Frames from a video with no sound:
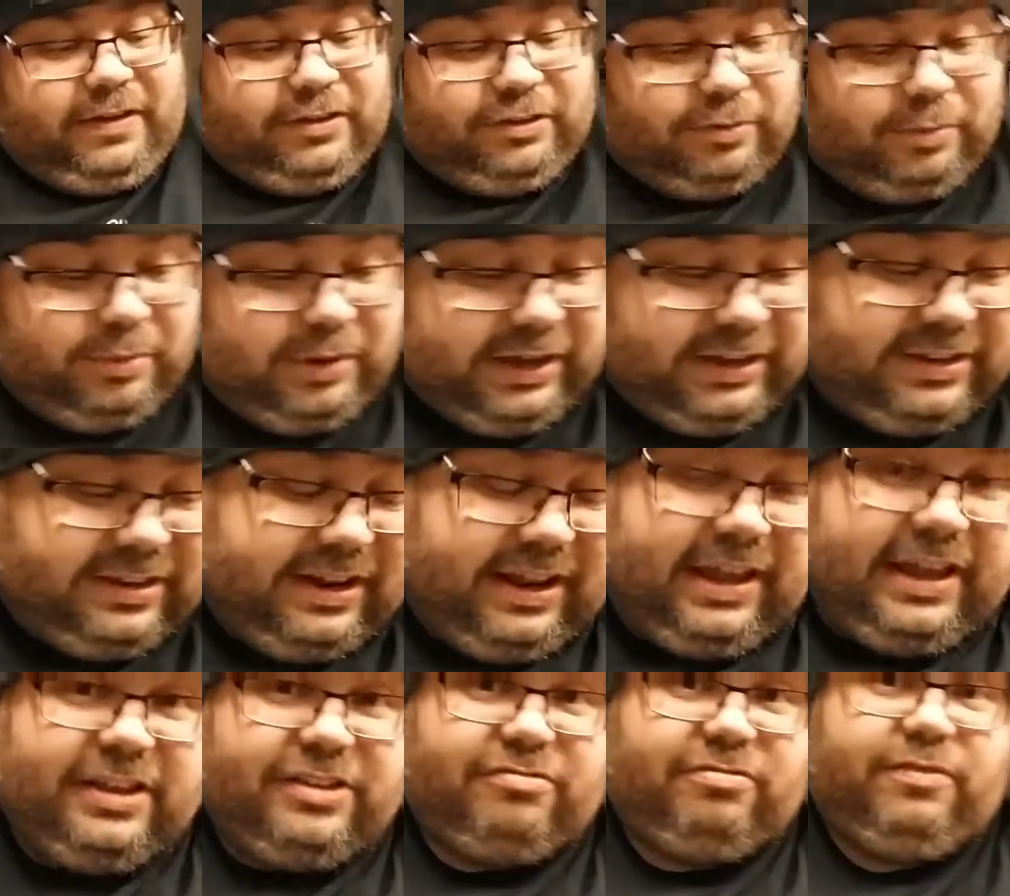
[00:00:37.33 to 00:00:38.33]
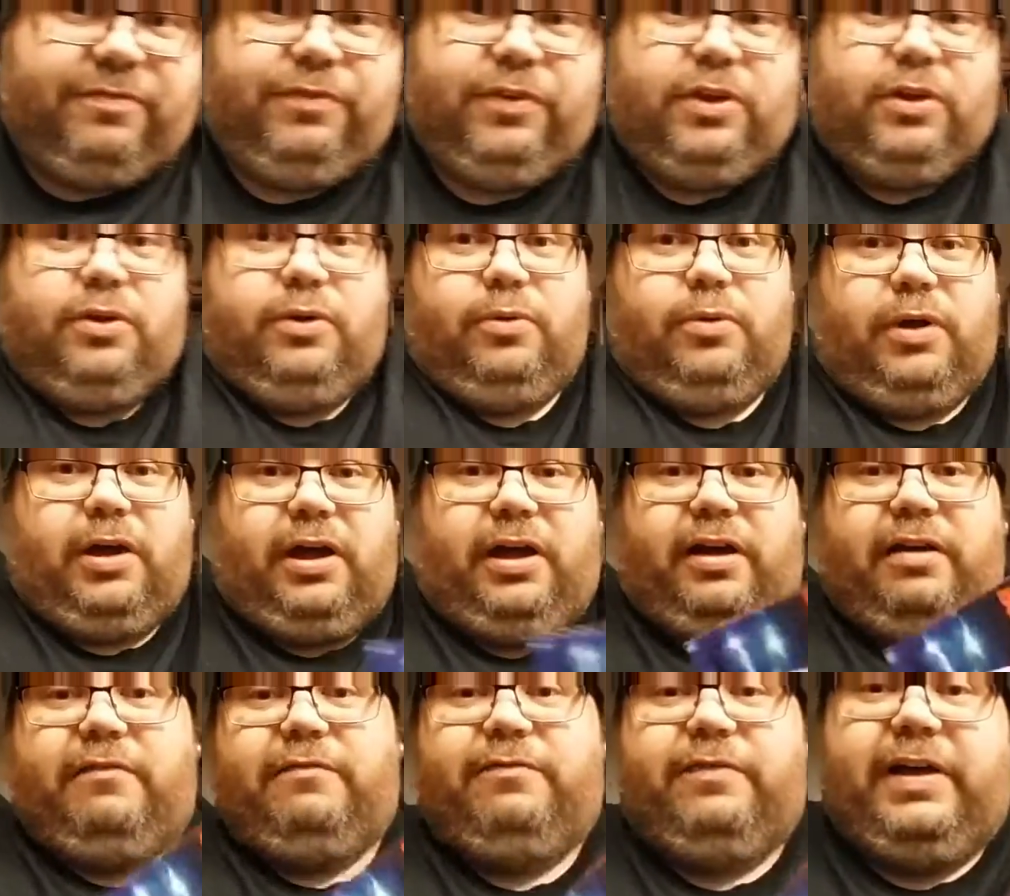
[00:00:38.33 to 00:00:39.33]
So we got today's review
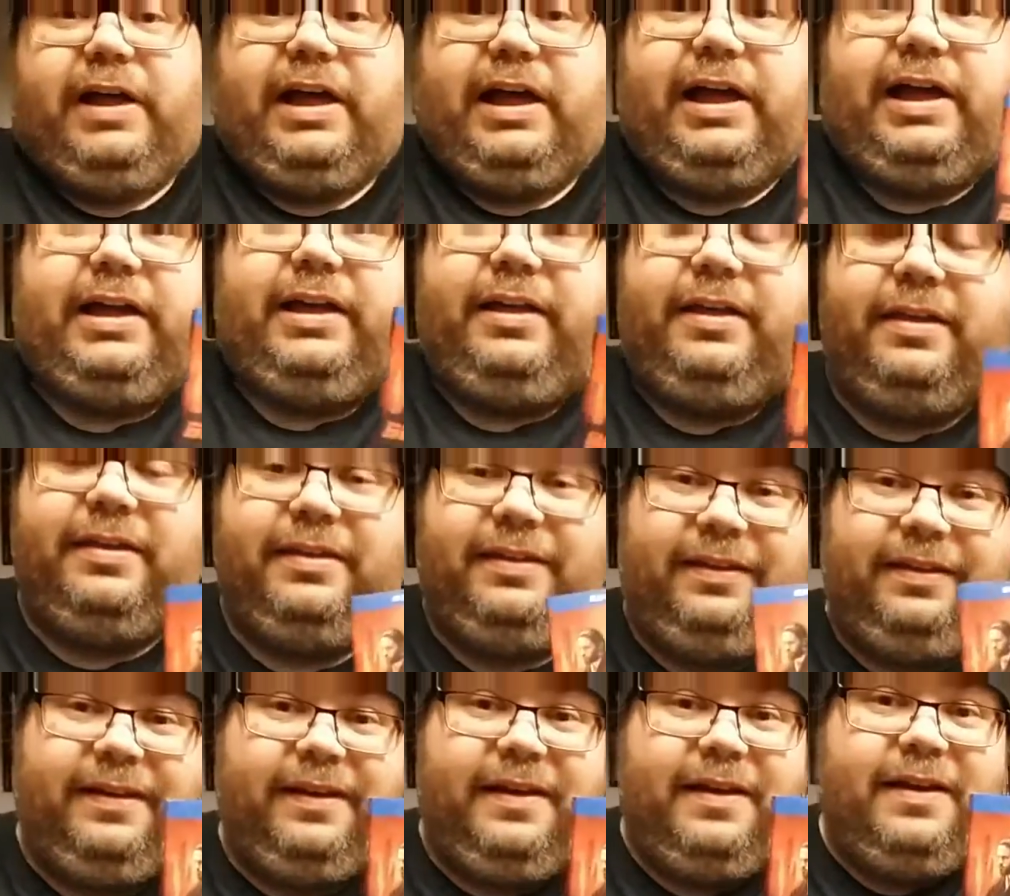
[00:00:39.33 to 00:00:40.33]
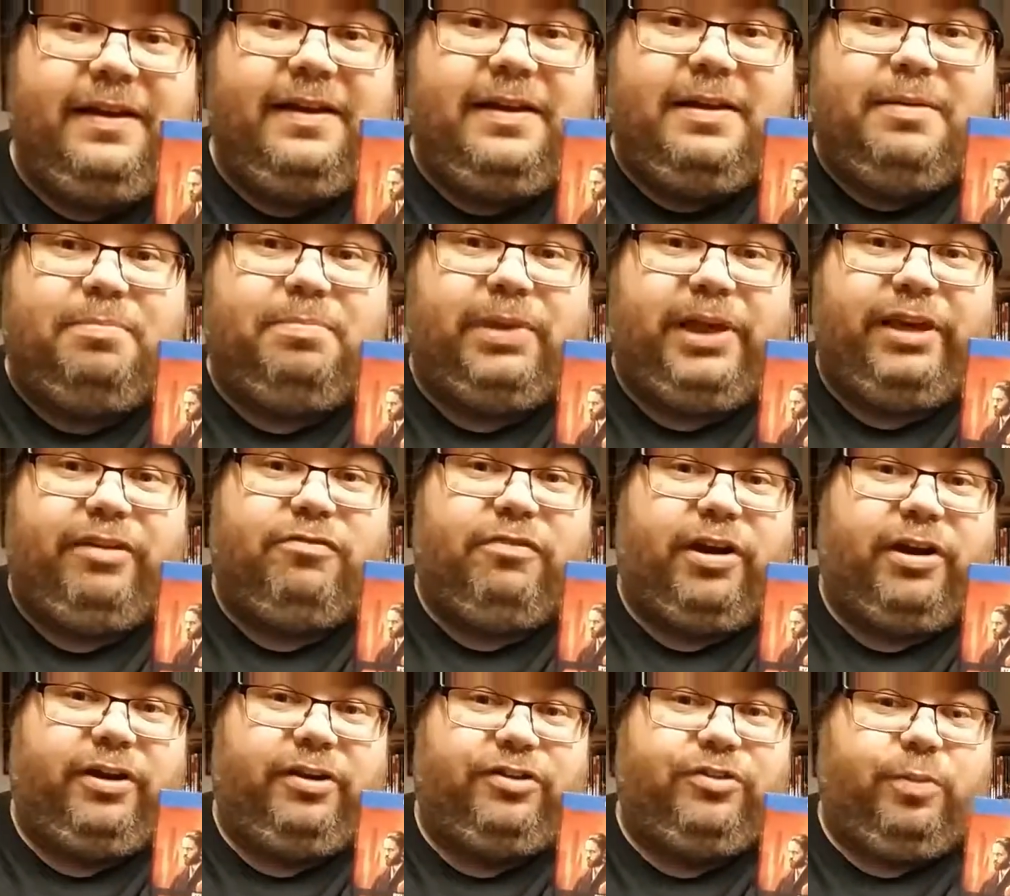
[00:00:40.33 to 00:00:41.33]
of Blade
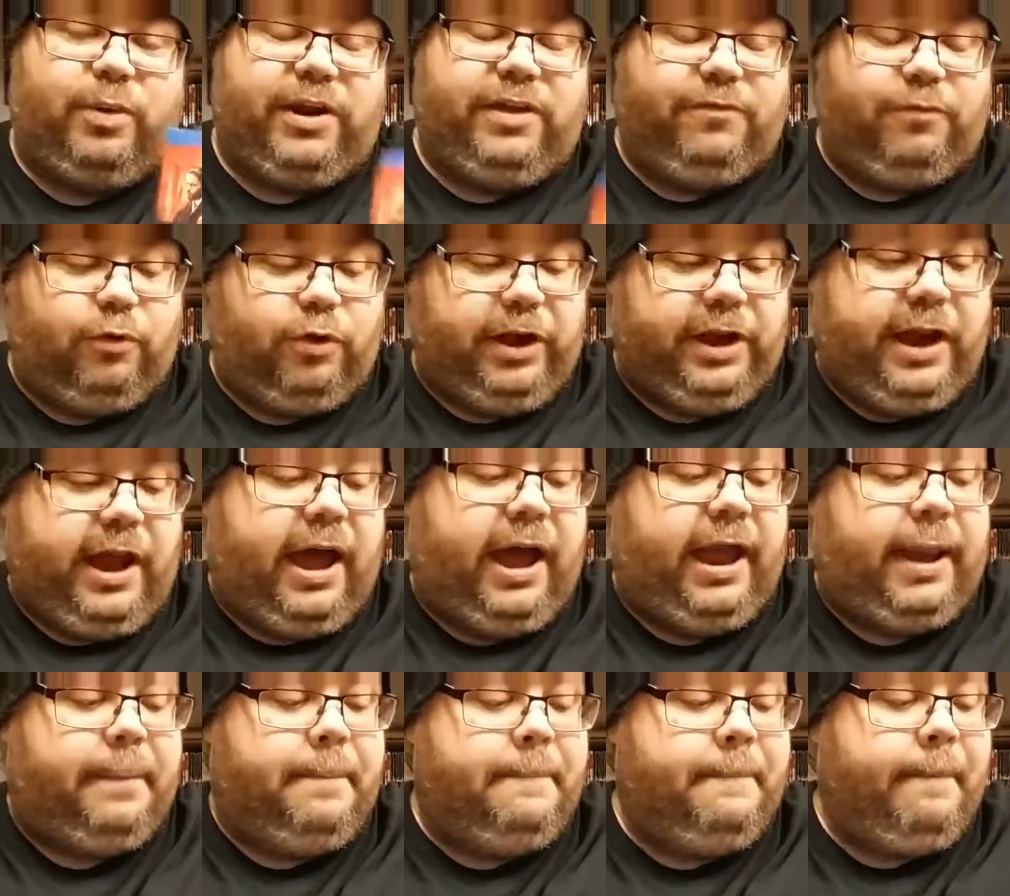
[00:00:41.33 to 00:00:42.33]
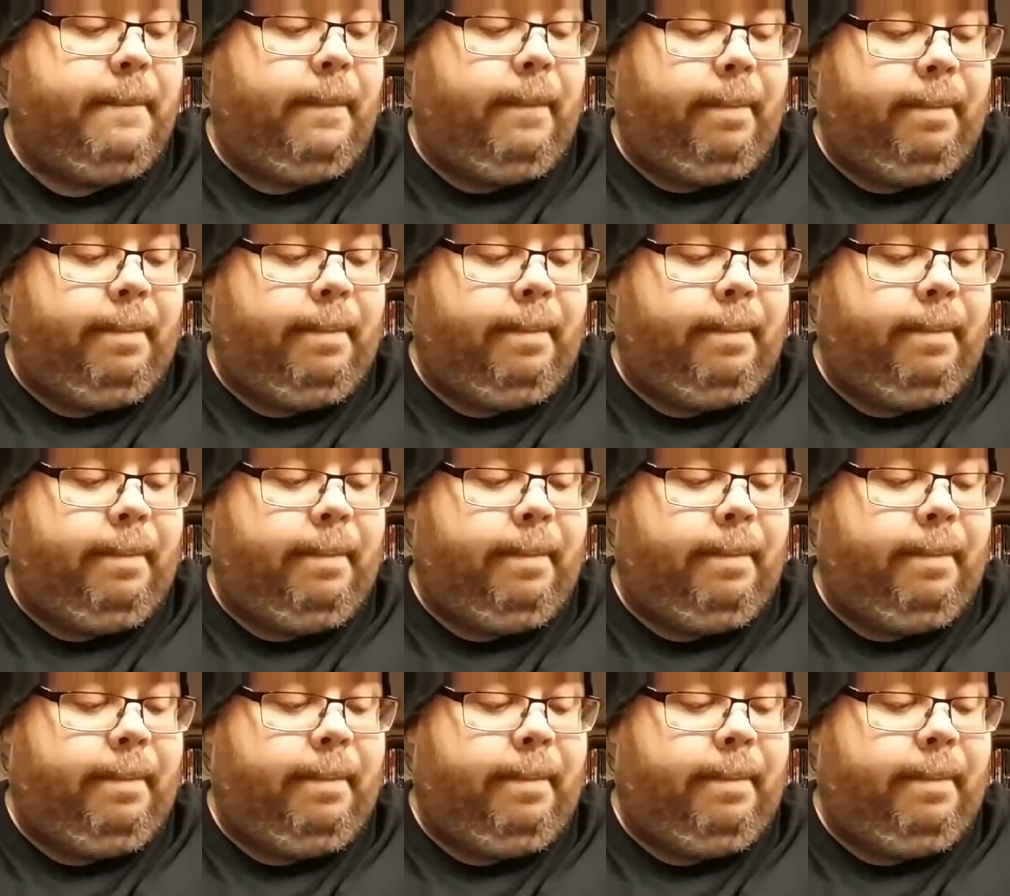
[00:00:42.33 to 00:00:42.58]
Runner 2049.